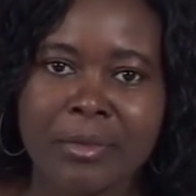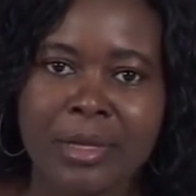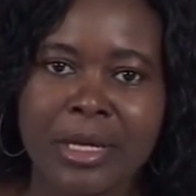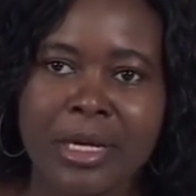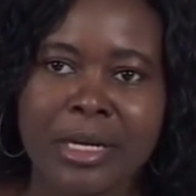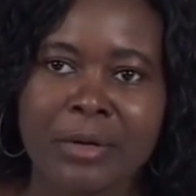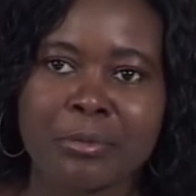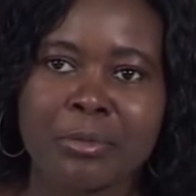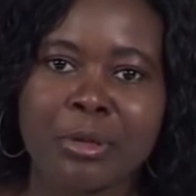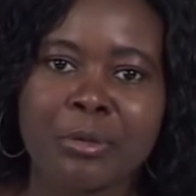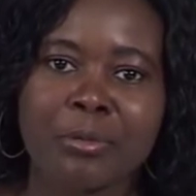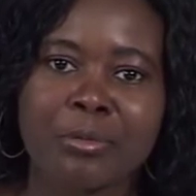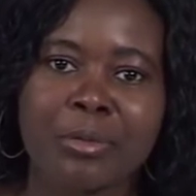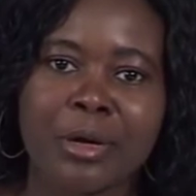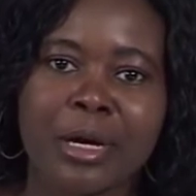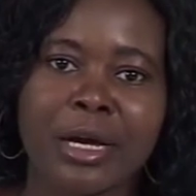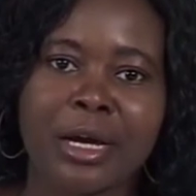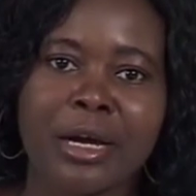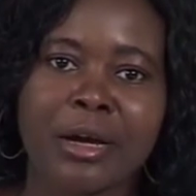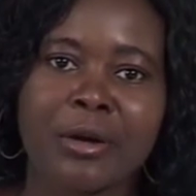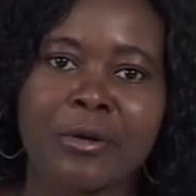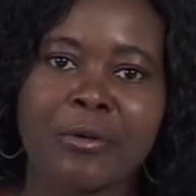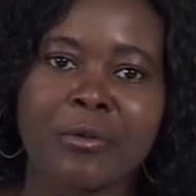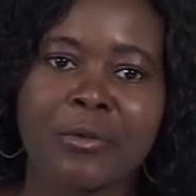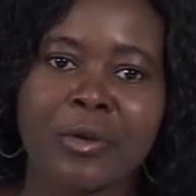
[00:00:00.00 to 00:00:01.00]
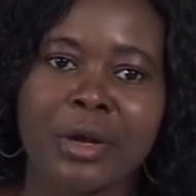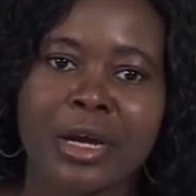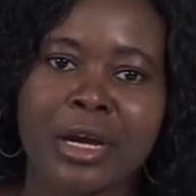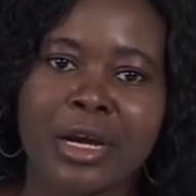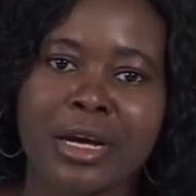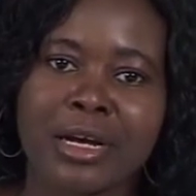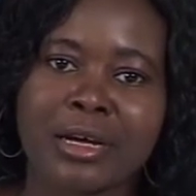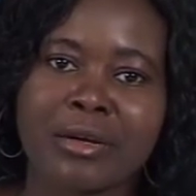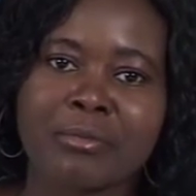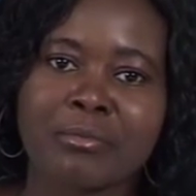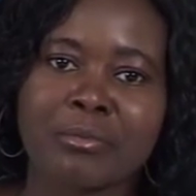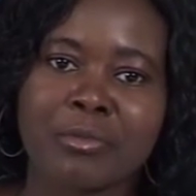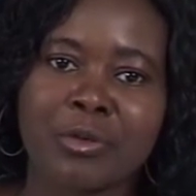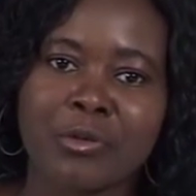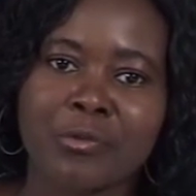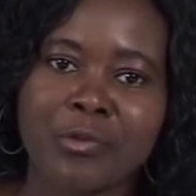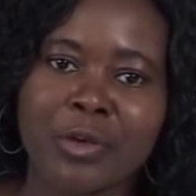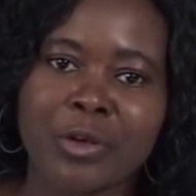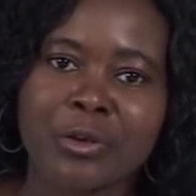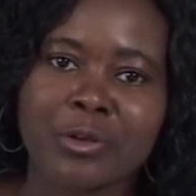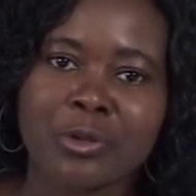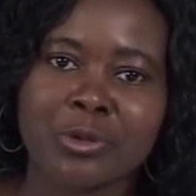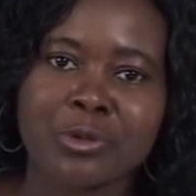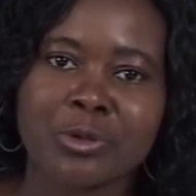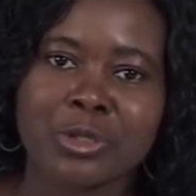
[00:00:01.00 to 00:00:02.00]
Remember, we are
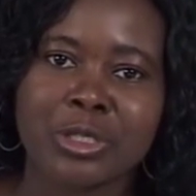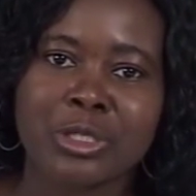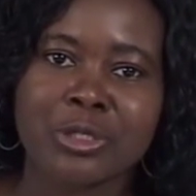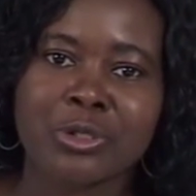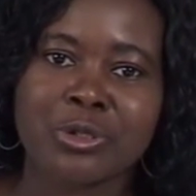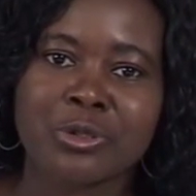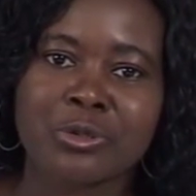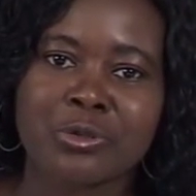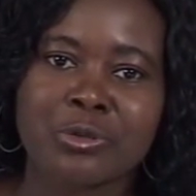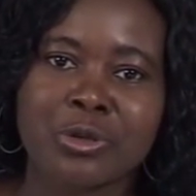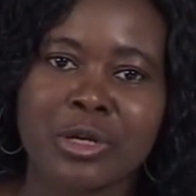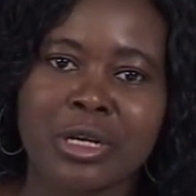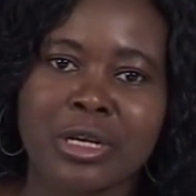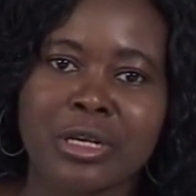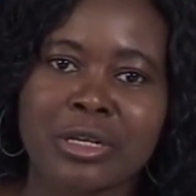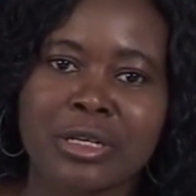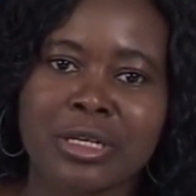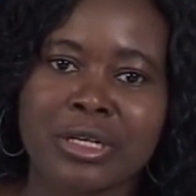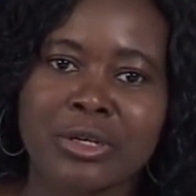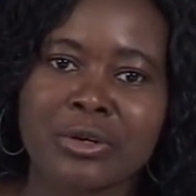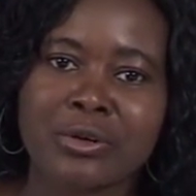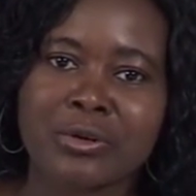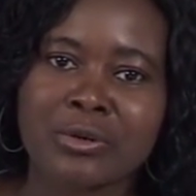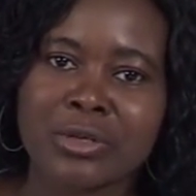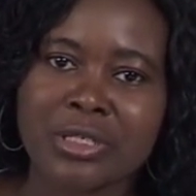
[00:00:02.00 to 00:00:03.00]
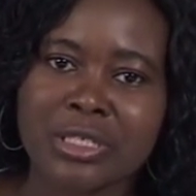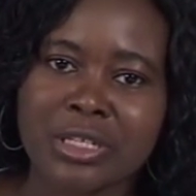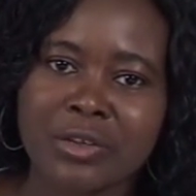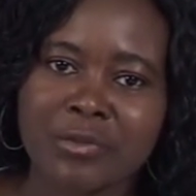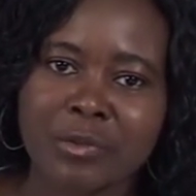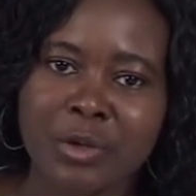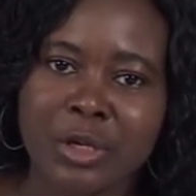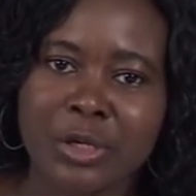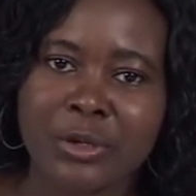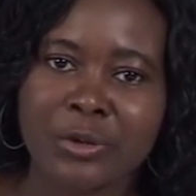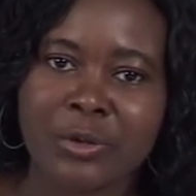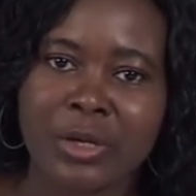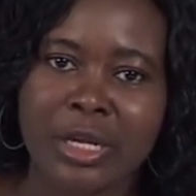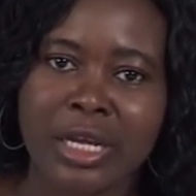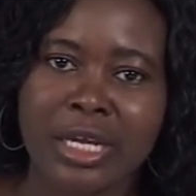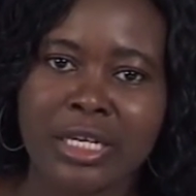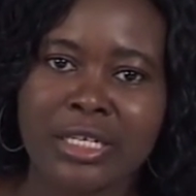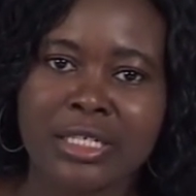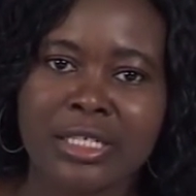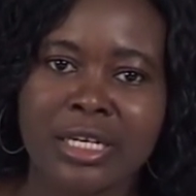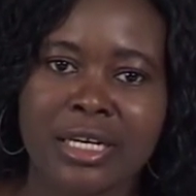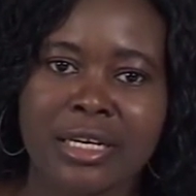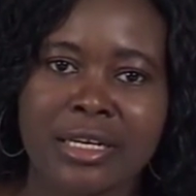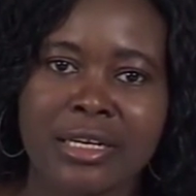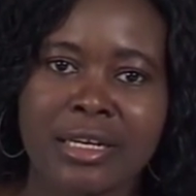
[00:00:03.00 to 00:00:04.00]
moving into inclusive
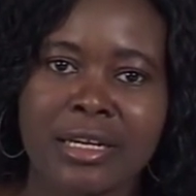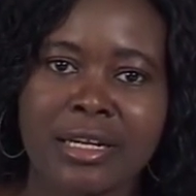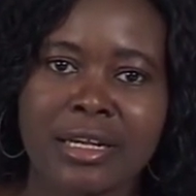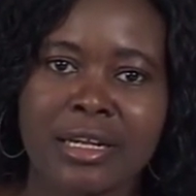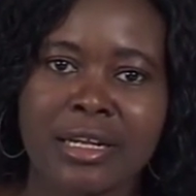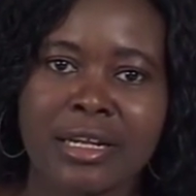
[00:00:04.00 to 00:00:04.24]
education.